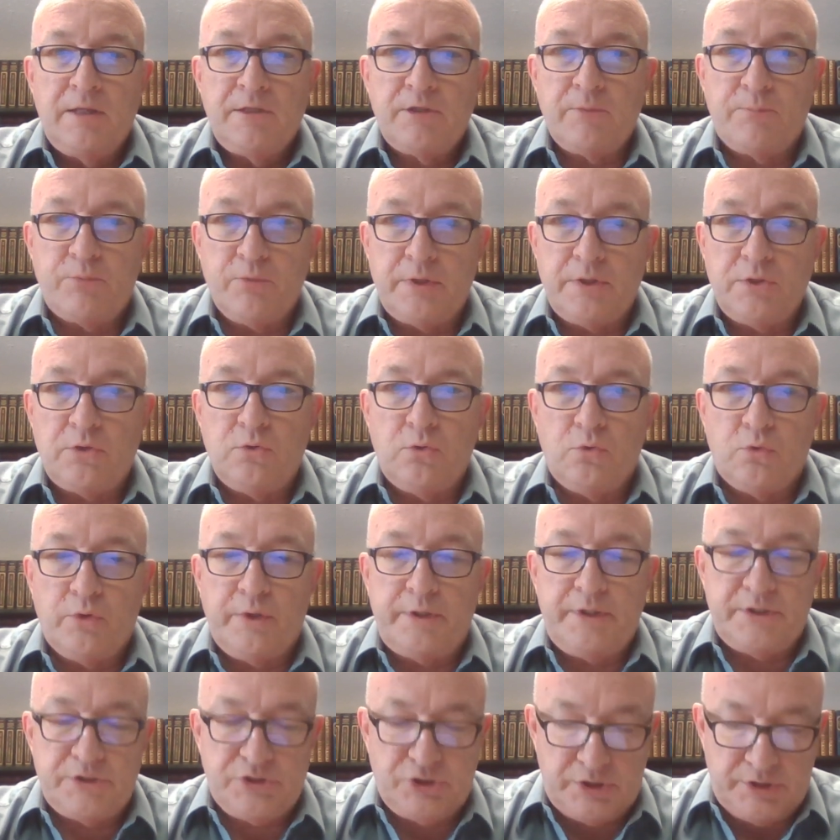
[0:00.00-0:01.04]
to bring
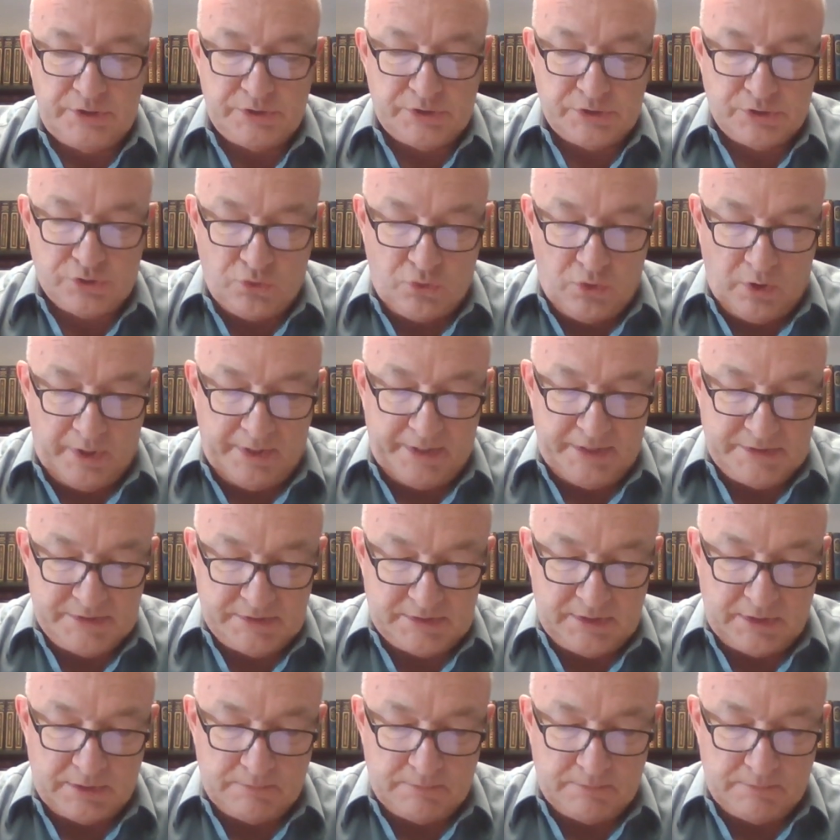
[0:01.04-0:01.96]
glory to Jesus Christ.